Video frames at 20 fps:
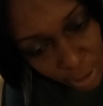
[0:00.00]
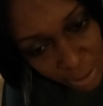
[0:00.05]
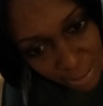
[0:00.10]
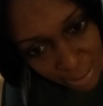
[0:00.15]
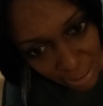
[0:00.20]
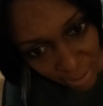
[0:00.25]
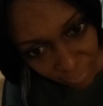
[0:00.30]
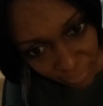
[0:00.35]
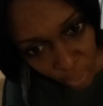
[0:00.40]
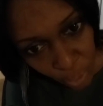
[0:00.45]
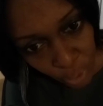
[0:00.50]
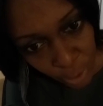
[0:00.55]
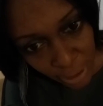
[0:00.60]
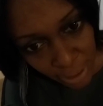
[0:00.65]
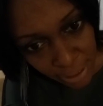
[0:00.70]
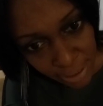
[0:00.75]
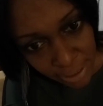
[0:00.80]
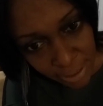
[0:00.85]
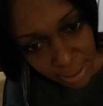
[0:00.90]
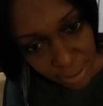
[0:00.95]
going to stay
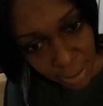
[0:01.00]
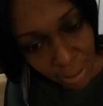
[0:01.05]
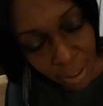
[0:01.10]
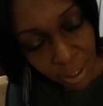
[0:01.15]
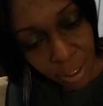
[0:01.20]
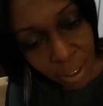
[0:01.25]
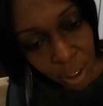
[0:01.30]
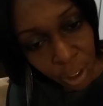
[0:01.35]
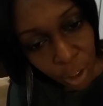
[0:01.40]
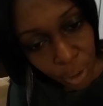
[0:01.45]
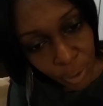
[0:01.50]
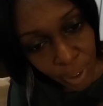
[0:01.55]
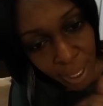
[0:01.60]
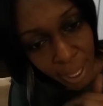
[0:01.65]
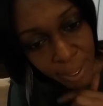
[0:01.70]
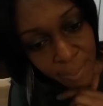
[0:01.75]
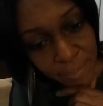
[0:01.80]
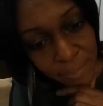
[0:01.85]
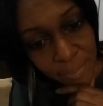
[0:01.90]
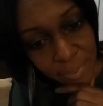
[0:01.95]
focused.
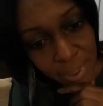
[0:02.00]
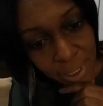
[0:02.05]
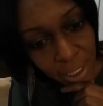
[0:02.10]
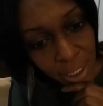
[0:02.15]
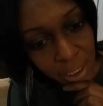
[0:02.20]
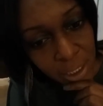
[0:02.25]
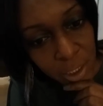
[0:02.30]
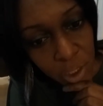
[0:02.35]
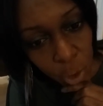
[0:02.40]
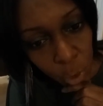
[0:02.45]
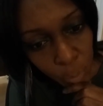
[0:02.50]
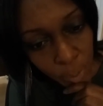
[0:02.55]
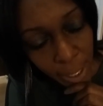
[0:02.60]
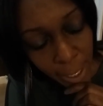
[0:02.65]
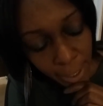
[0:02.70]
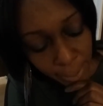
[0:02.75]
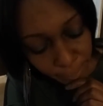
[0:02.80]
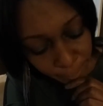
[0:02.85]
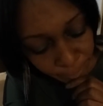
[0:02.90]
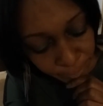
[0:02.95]
Okay, now let's go
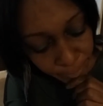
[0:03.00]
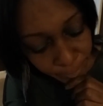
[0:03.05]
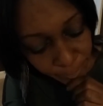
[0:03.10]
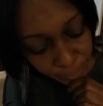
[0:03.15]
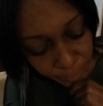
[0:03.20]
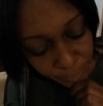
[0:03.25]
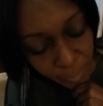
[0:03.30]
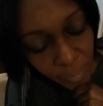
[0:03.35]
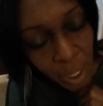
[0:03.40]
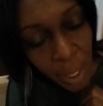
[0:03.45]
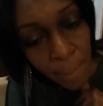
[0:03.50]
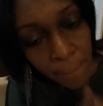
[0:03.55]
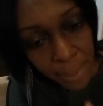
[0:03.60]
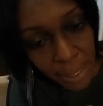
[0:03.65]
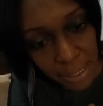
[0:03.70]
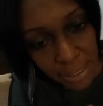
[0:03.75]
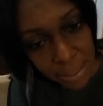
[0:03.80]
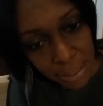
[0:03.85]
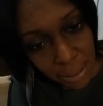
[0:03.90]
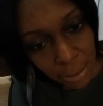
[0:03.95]
back.
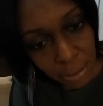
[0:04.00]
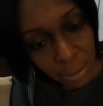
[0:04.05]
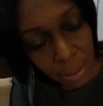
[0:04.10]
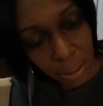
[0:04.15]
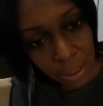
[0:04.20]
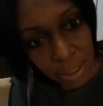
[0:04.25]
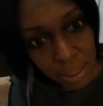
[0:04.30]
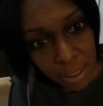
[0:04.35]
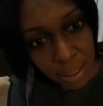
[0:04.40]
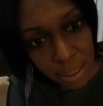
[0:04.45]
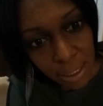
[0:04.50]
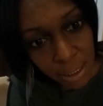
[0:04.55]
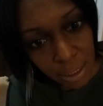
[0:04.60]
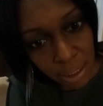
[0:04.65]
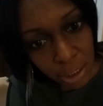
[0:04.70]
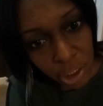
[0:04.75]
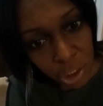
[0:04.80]
Basically, since I didn't